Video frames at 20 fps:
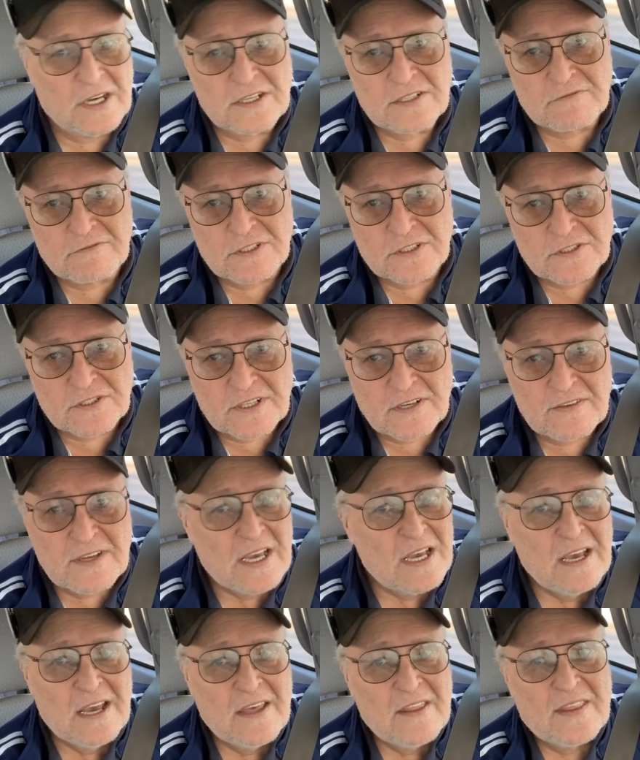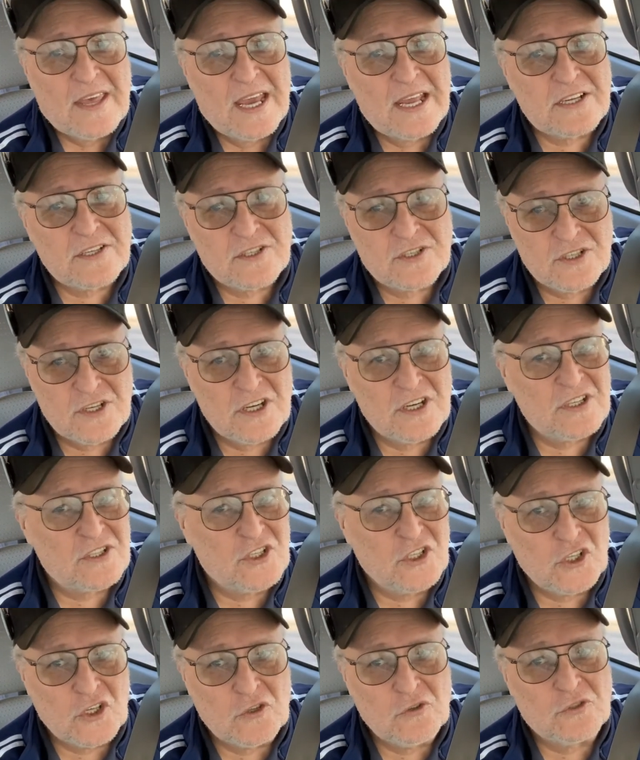doesn't real stuff. That's
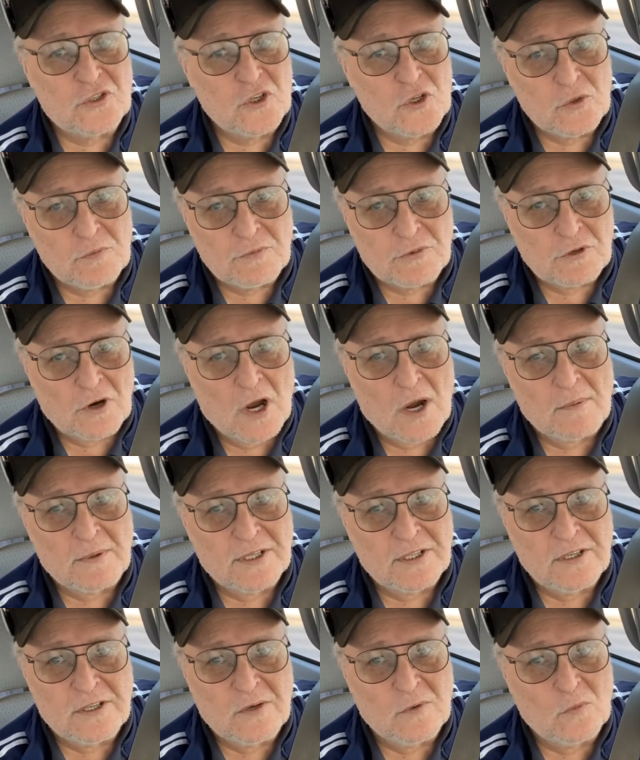just YouTube drama. You